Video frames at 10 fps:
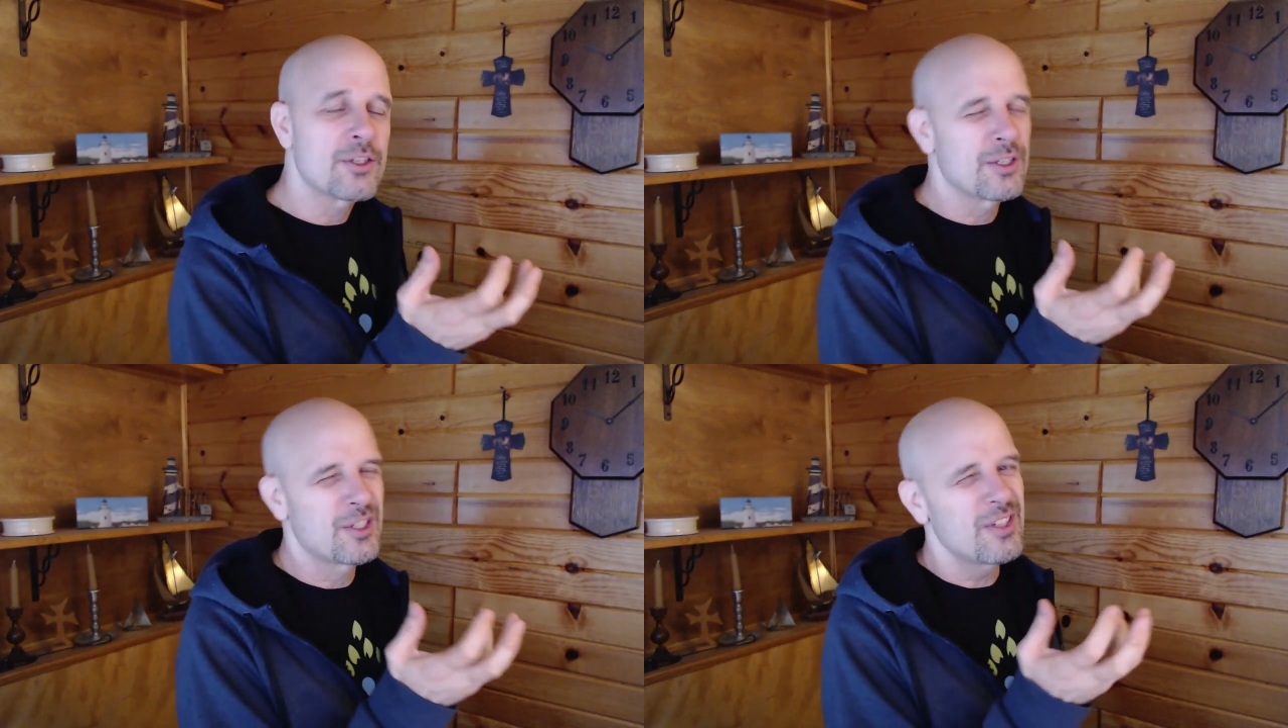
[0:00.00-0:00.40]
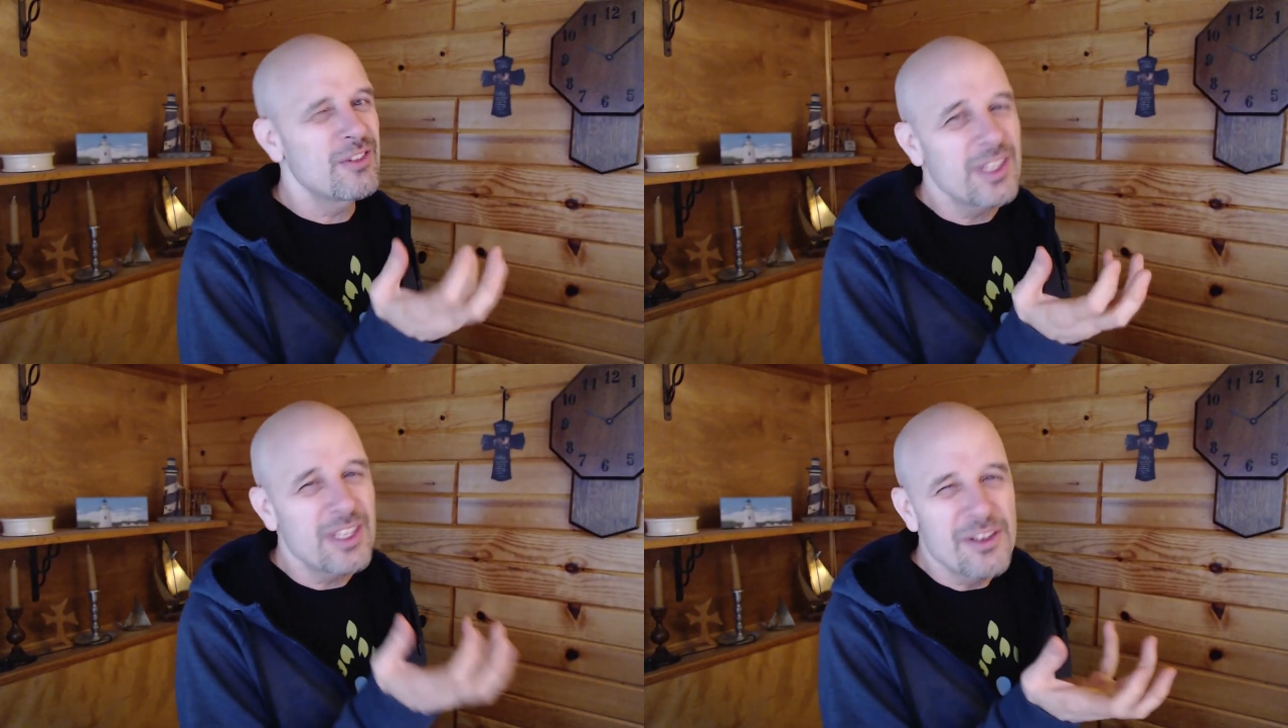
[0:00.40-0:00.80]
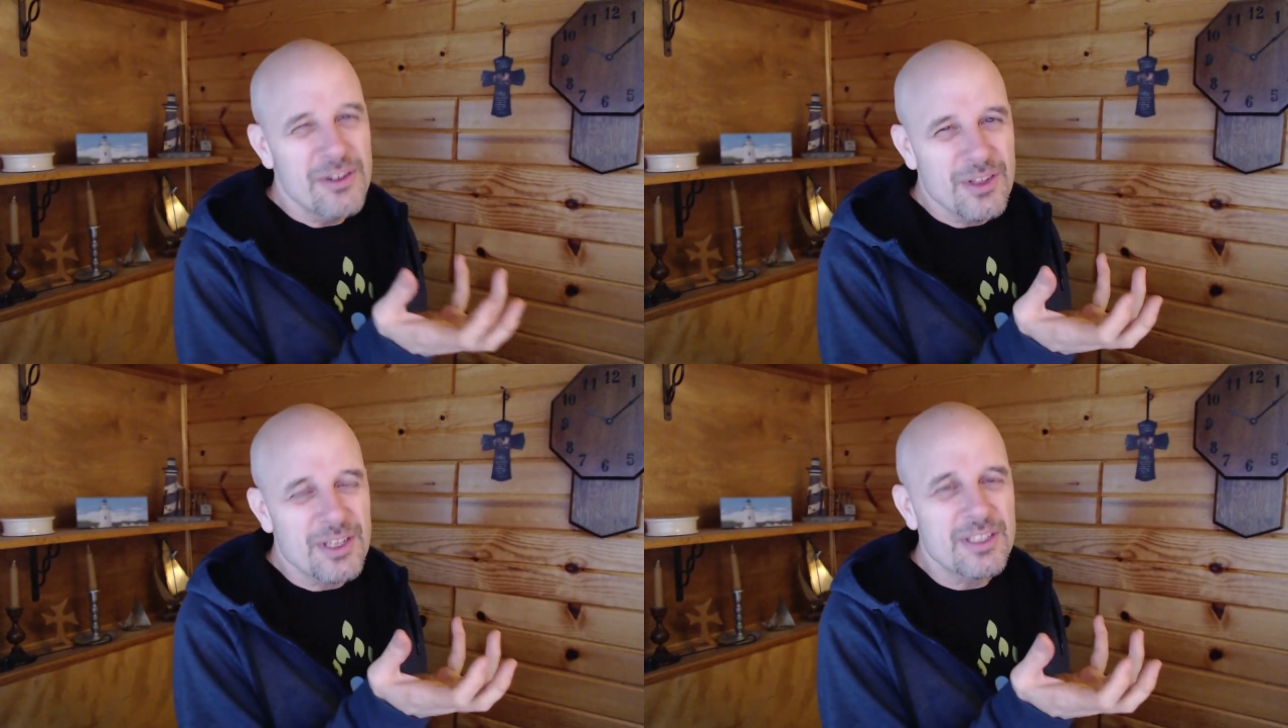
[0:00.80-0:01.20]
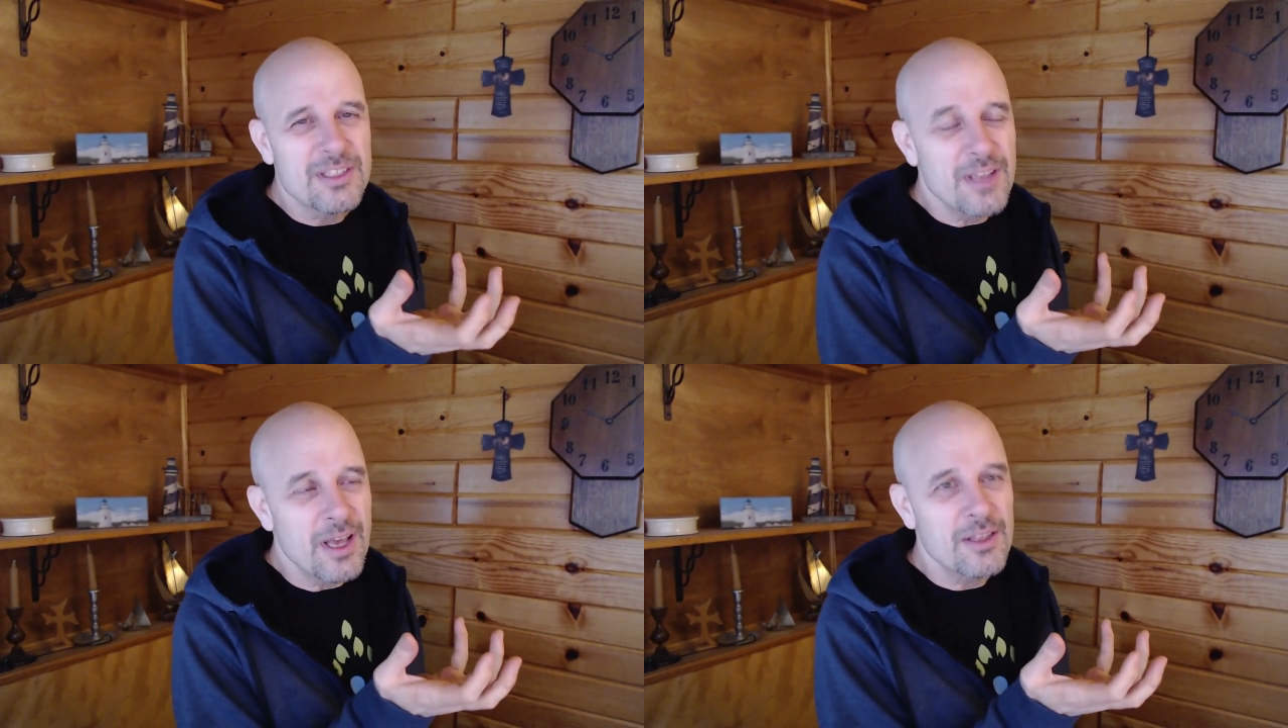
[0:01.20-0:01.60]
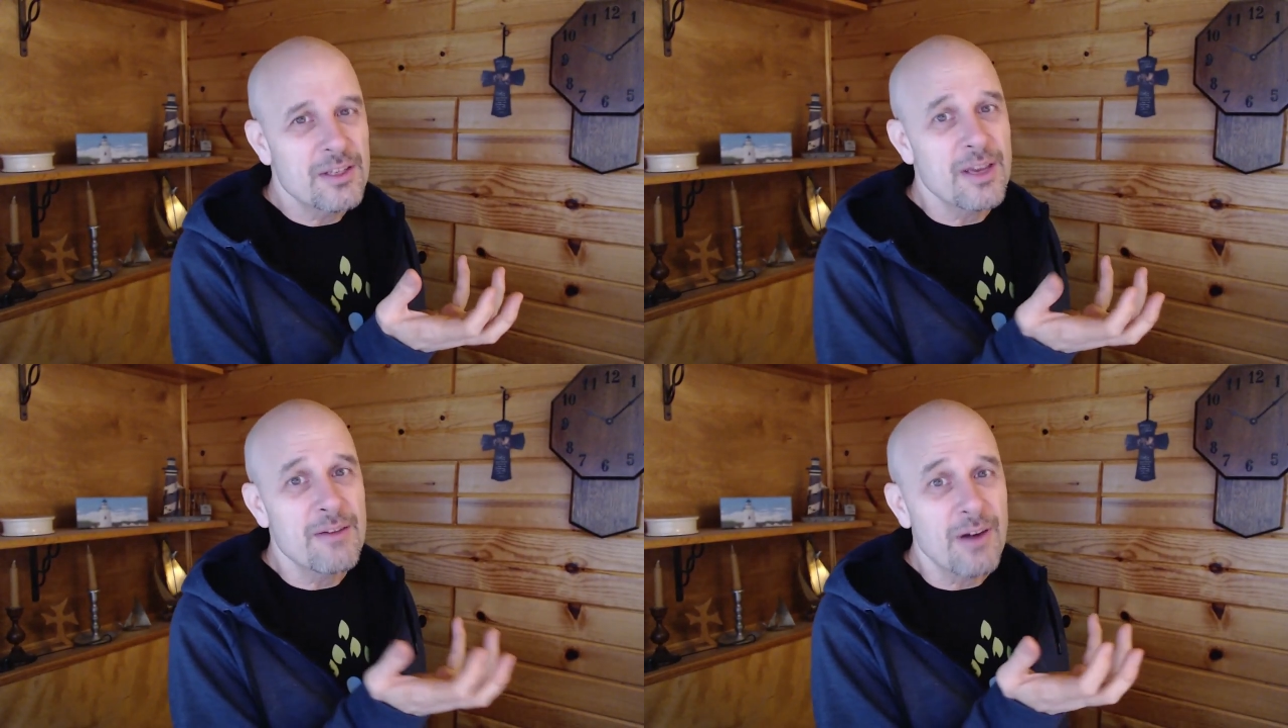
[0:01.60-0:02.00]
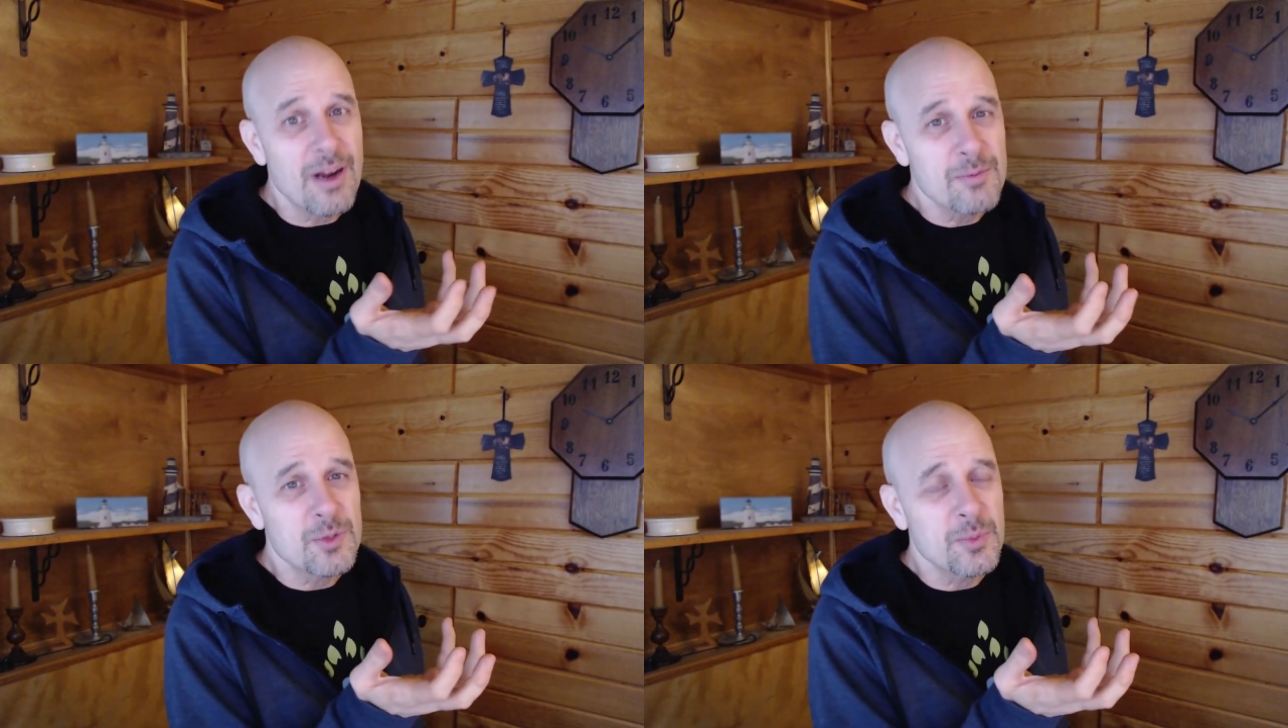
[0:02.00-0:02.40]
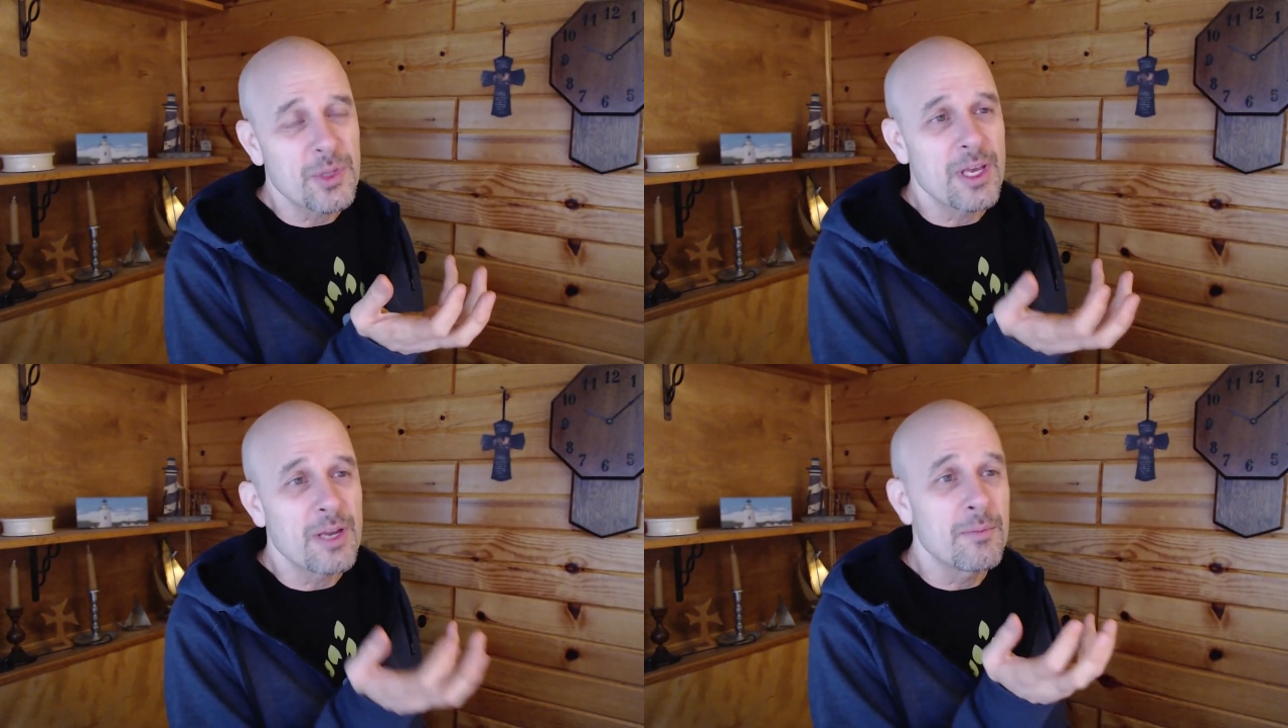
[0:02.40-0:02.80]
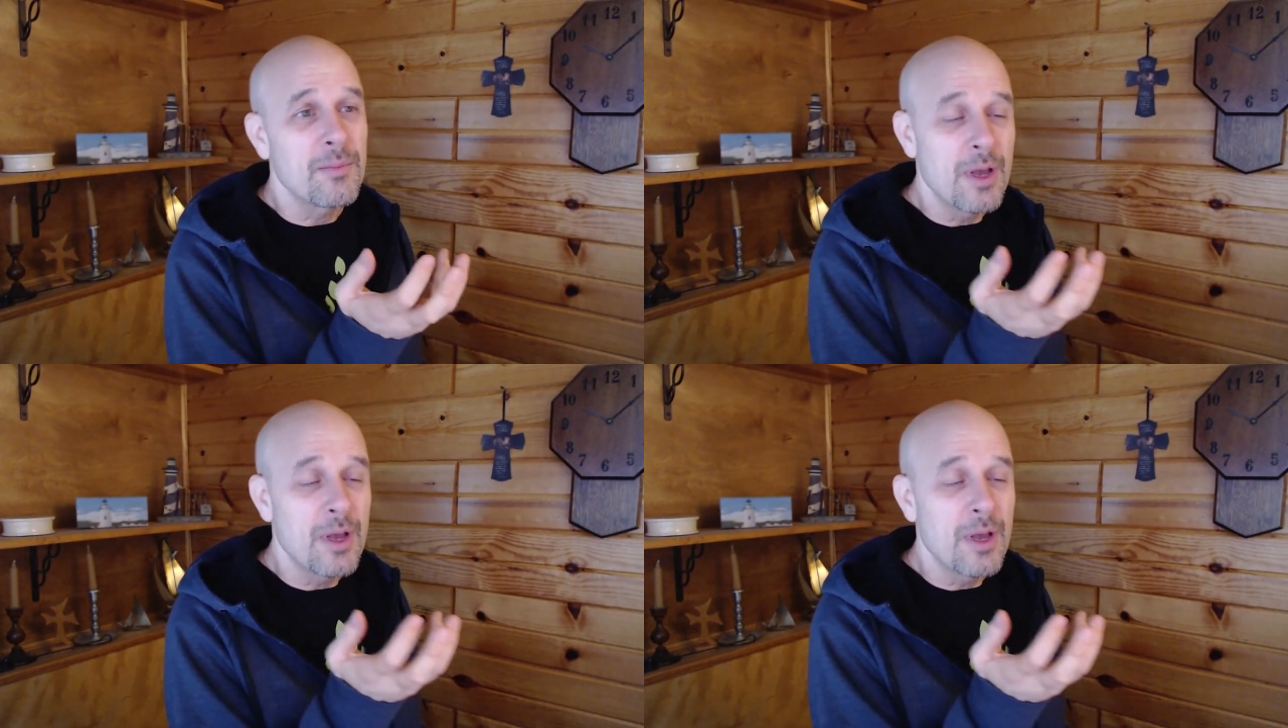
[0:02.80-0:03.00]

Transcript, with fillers: You shouldn't really do this, it's not the Dave Ramsey plan,